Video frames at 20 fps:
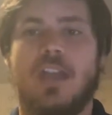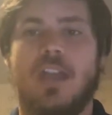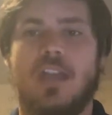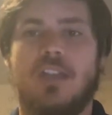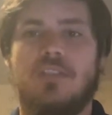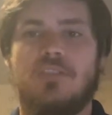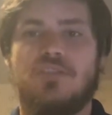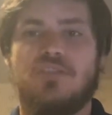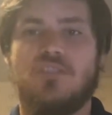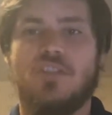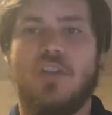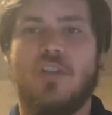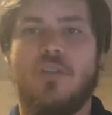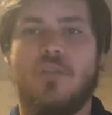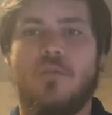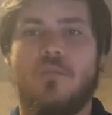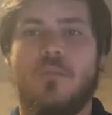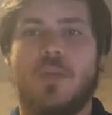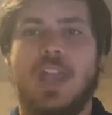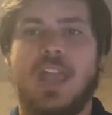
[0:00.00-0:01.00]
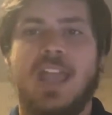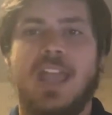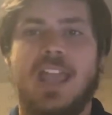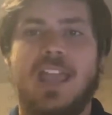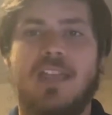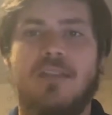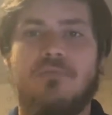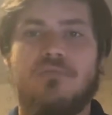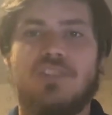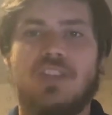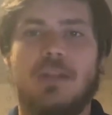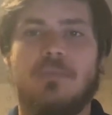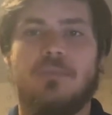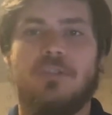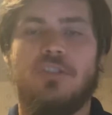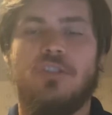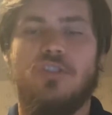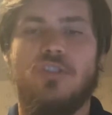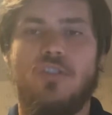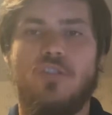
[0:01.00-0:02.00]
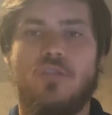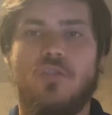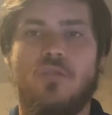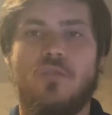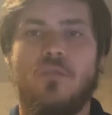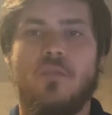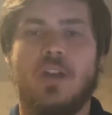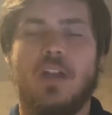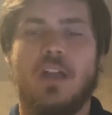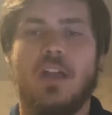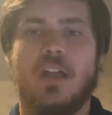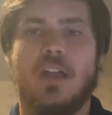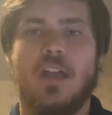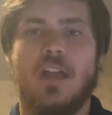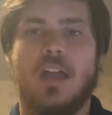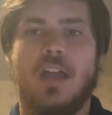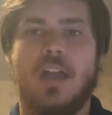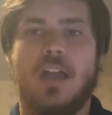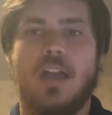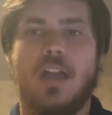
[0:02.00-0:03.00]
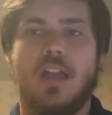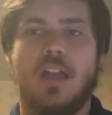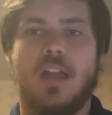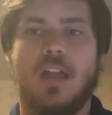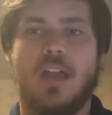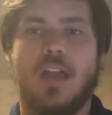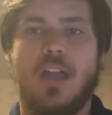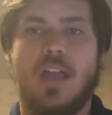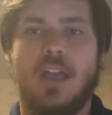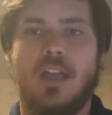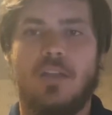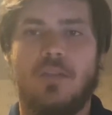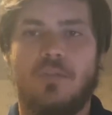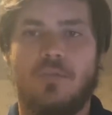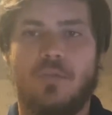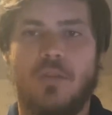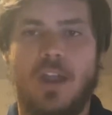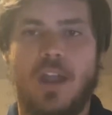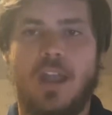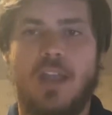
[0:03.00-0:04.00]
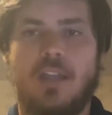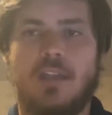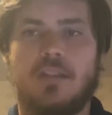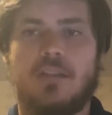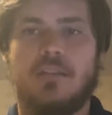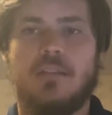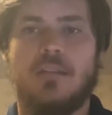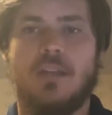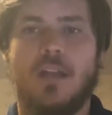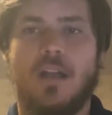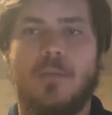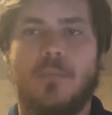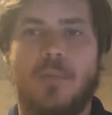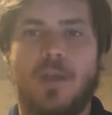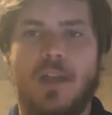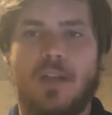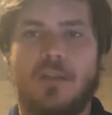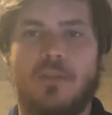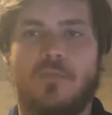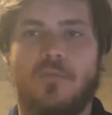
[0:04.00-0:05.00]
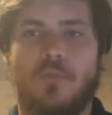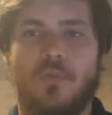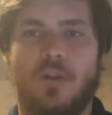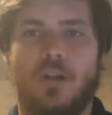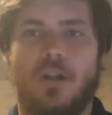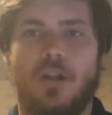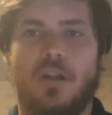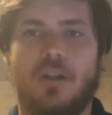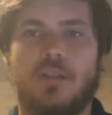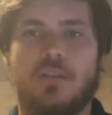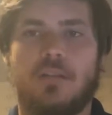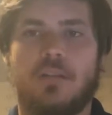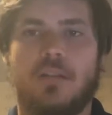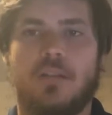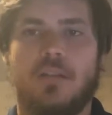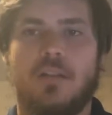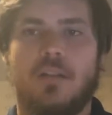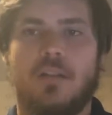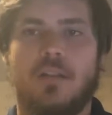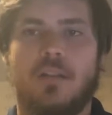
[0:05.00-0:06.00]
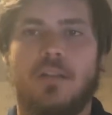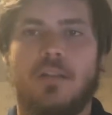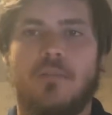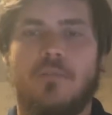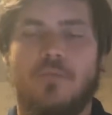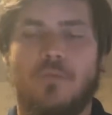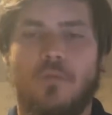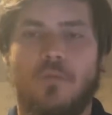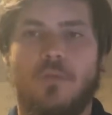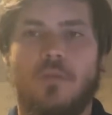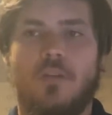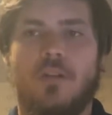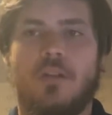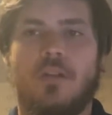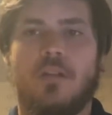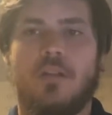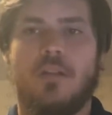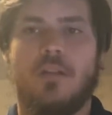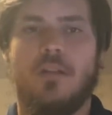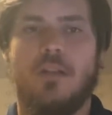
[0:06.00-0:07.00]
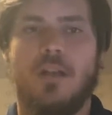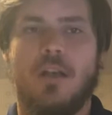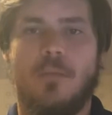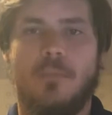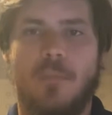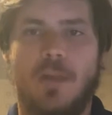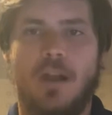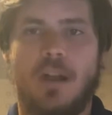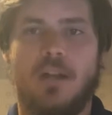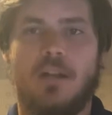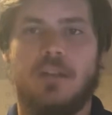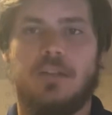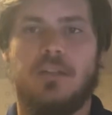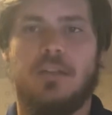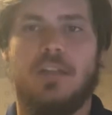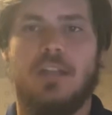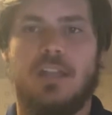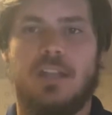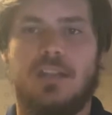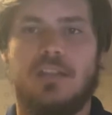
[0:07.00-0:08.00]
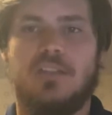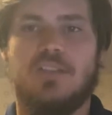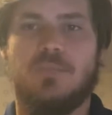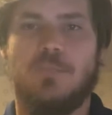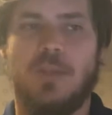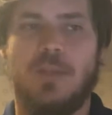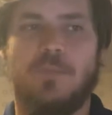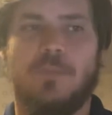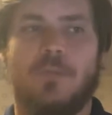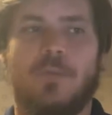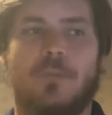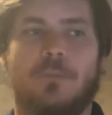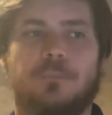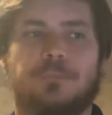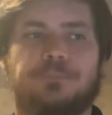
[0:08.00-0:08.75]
And so he was able to do a great amount of work for America and its people.